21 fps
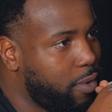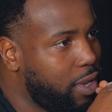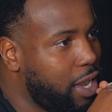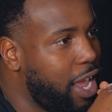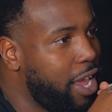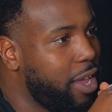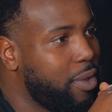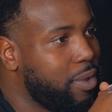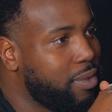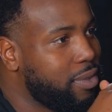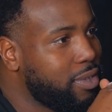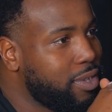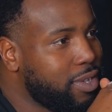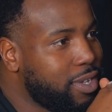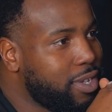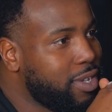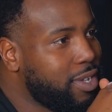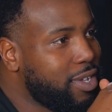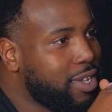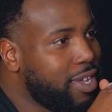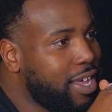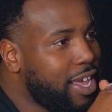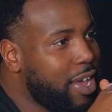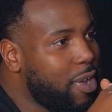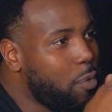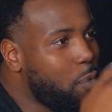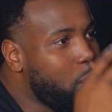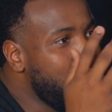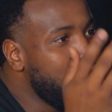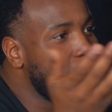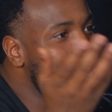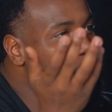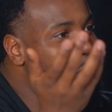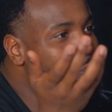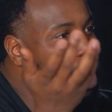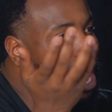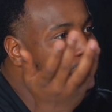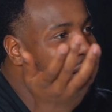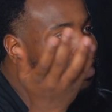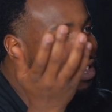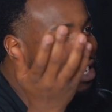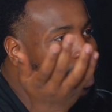Like, where do you
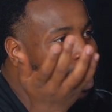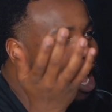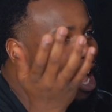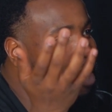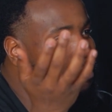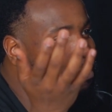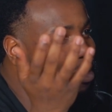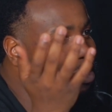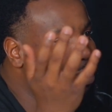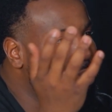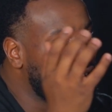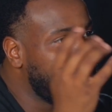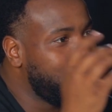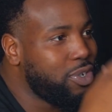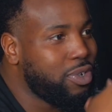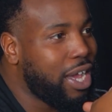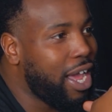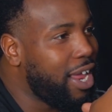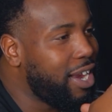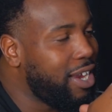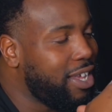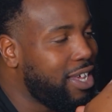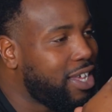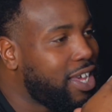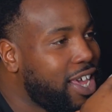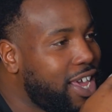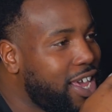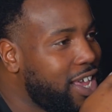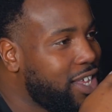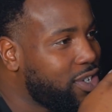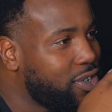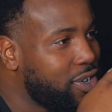have time to do this? You got any kids or